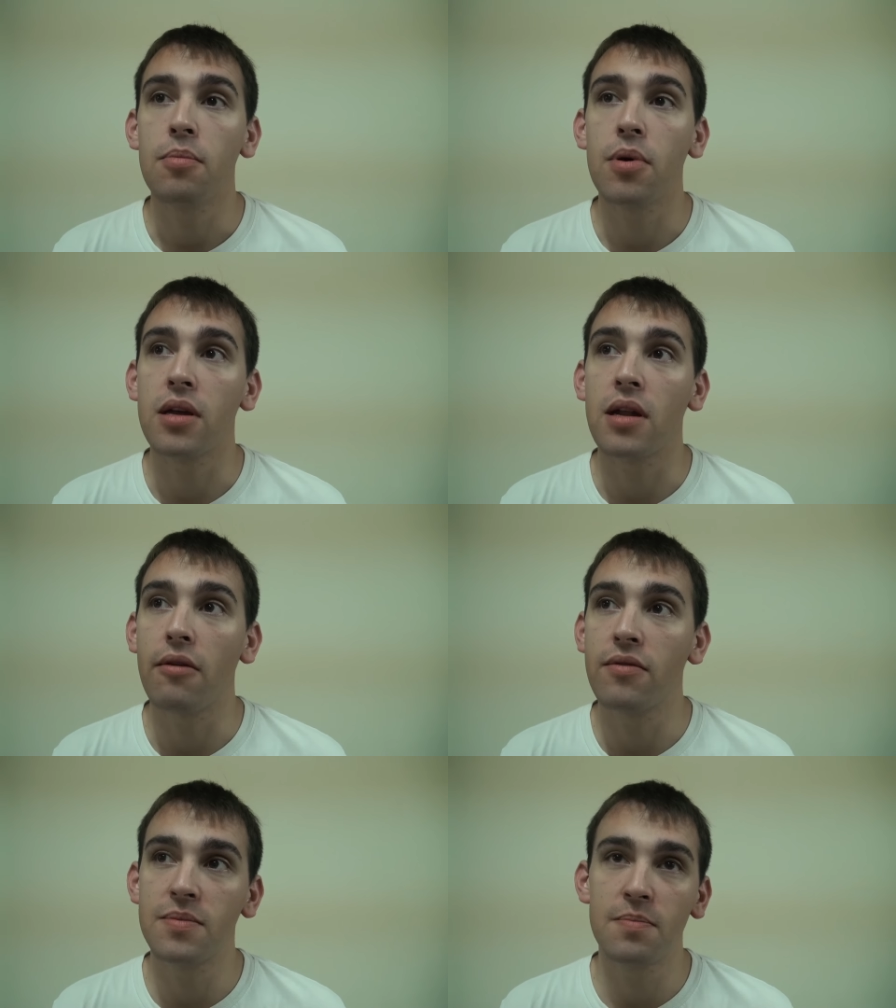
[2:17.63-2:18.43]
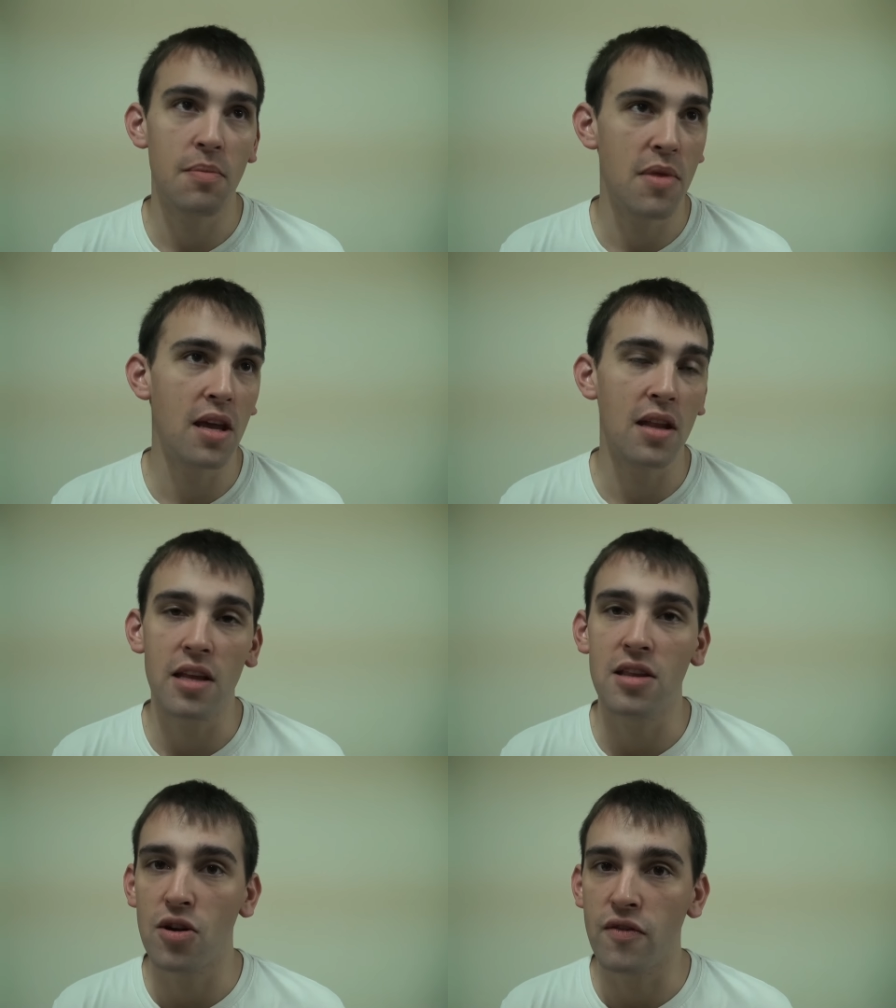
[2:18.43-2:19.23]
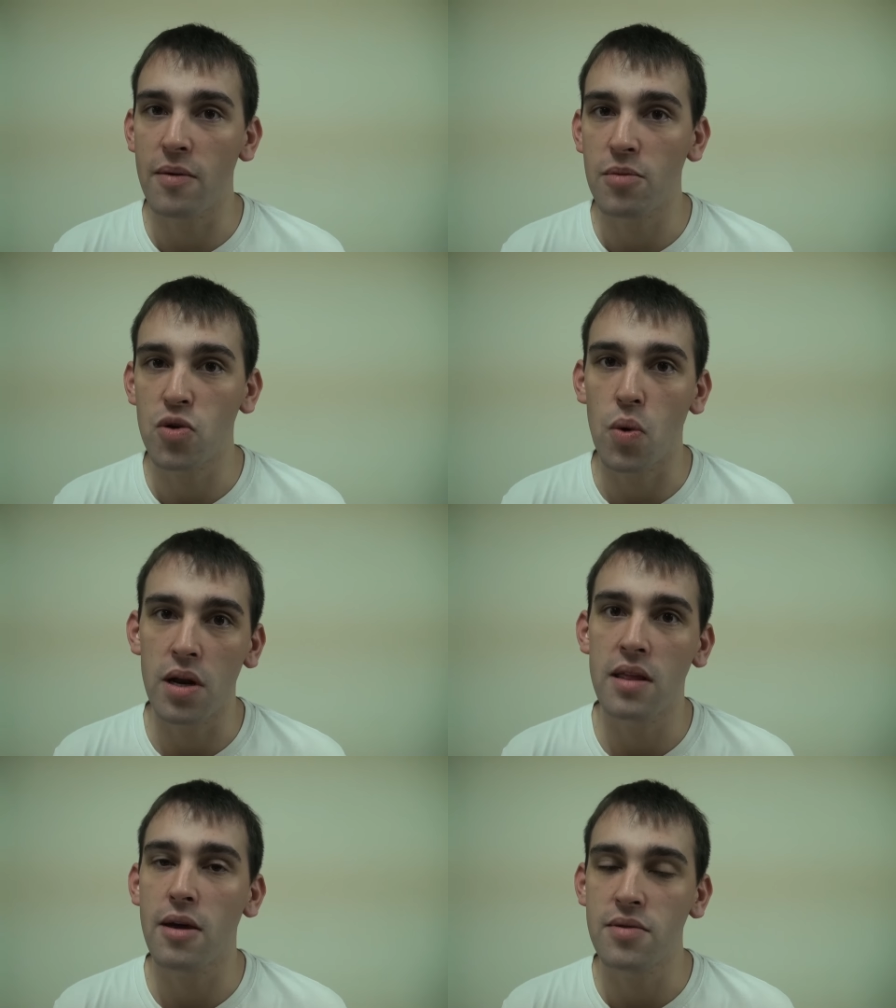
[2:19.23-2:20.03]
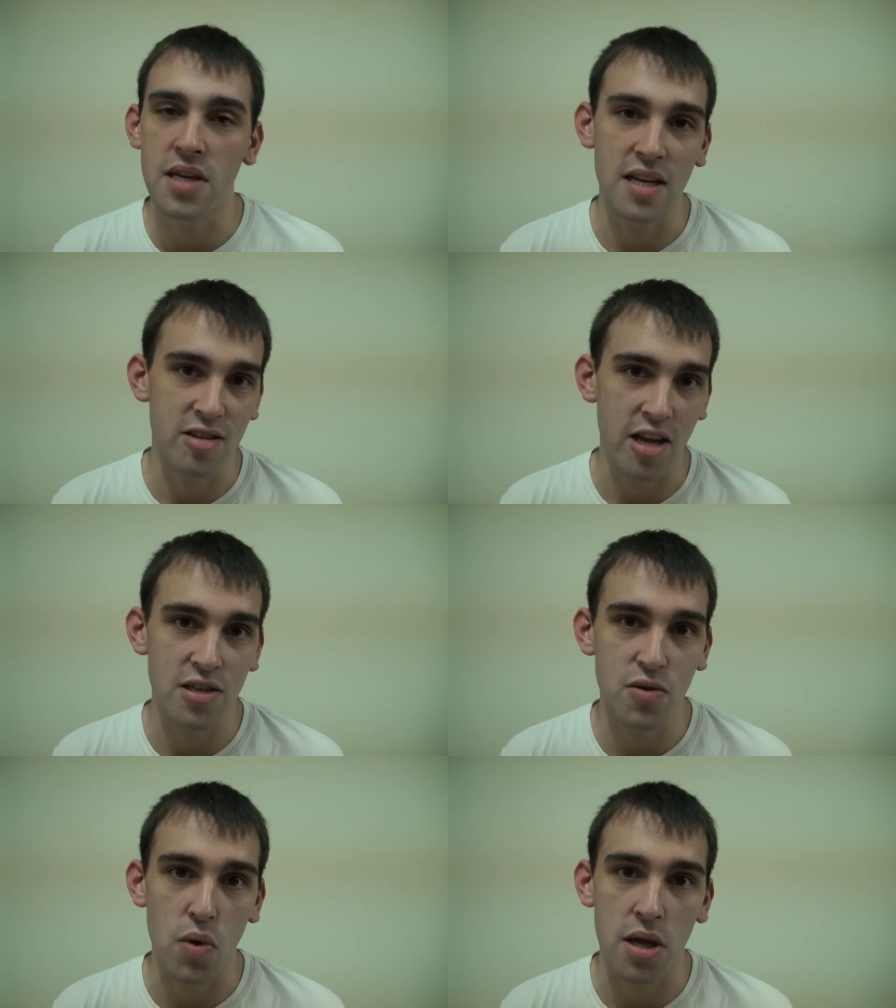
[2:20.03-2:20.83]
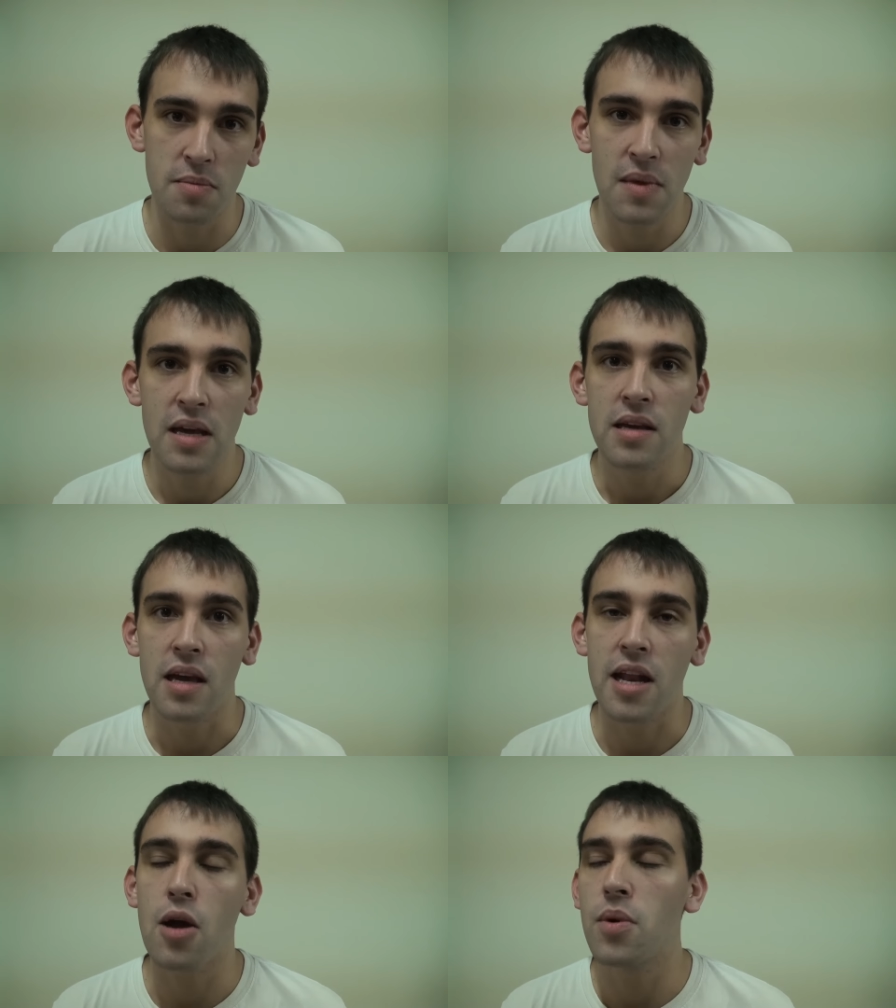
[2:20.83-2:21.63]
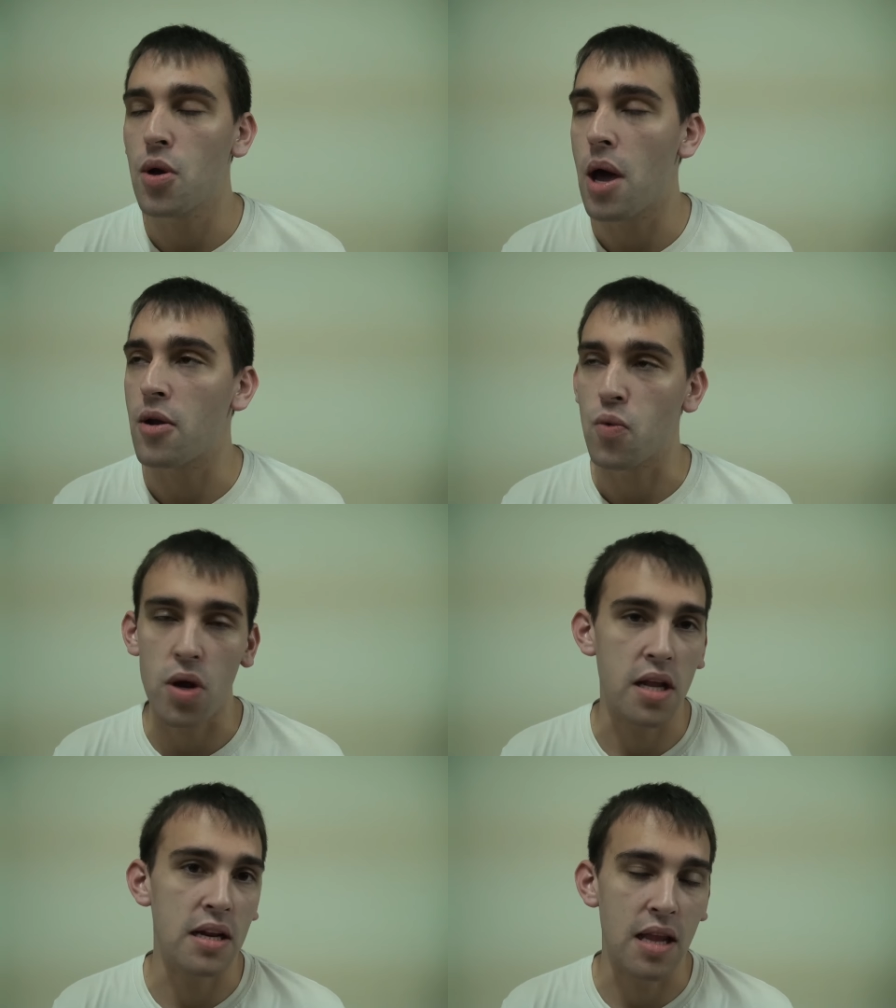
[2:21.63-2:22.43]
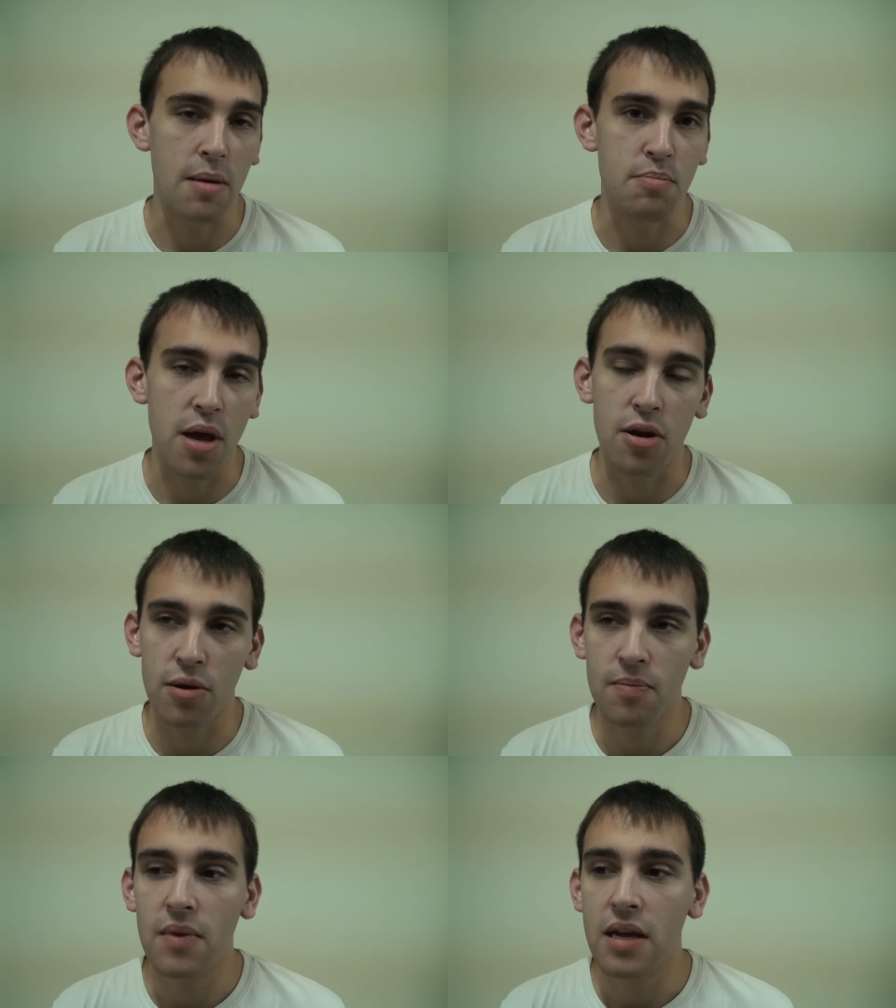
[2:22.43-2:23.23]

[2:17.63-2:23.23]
But I was thinking like the November 20th, that was like a test run, and now we know how to run it a lot better.